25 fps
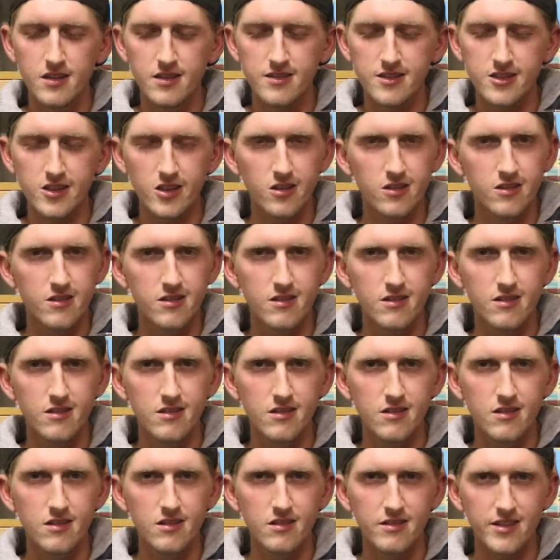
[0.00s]
So,
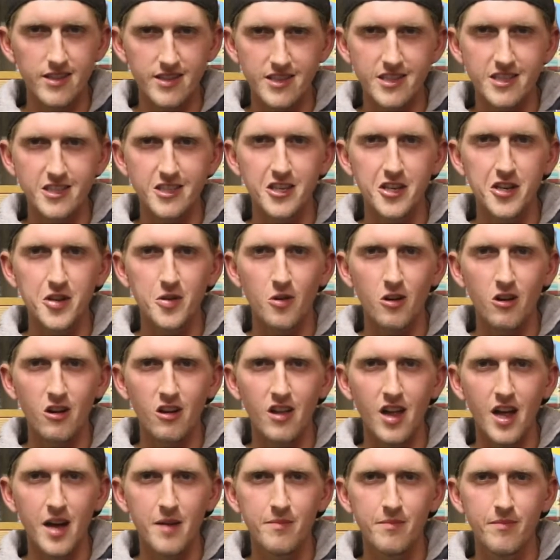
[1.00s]
let's continue our
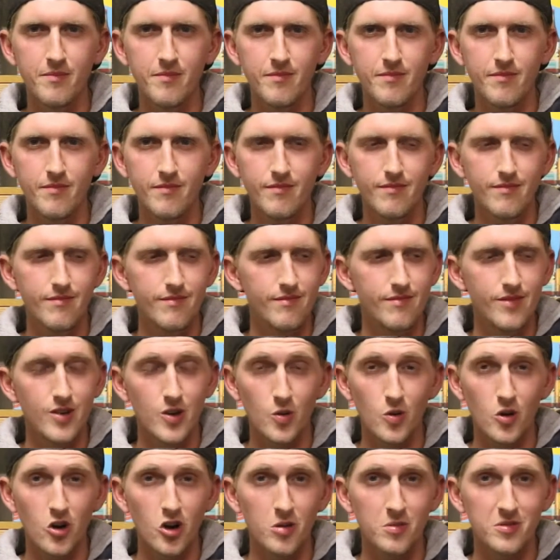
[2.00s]
climb.
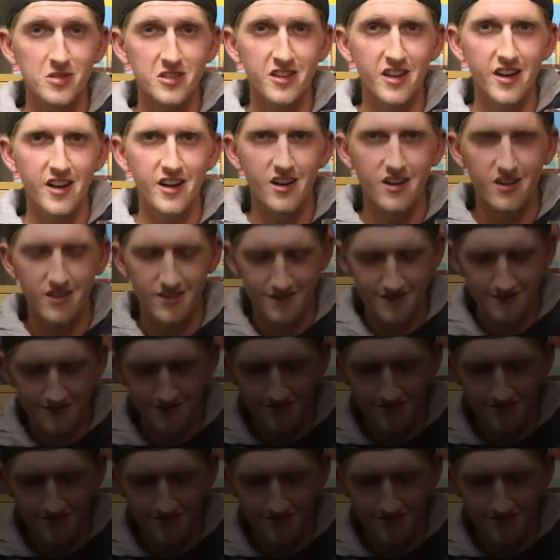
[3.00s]
We're almost there.